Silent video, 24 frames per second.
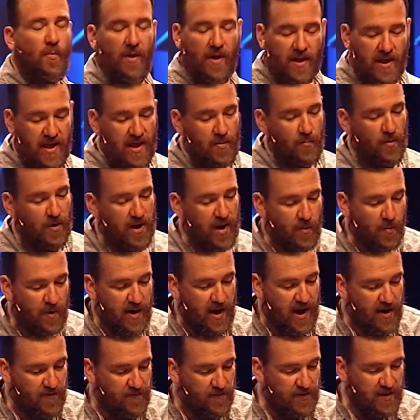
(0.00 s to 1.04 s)
again, will get
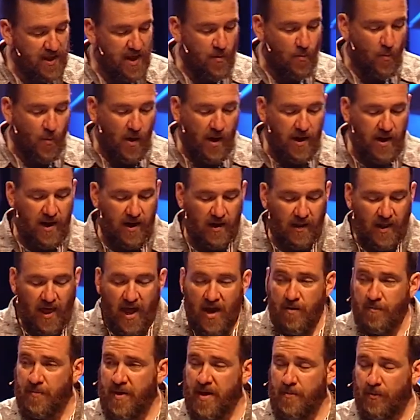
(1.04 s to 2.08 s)
whatever they want, and a lot
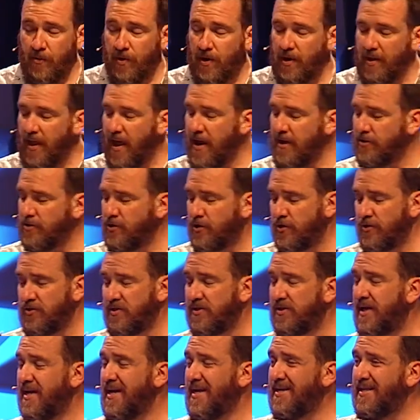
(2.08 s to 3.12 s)
of people in a lot of churches,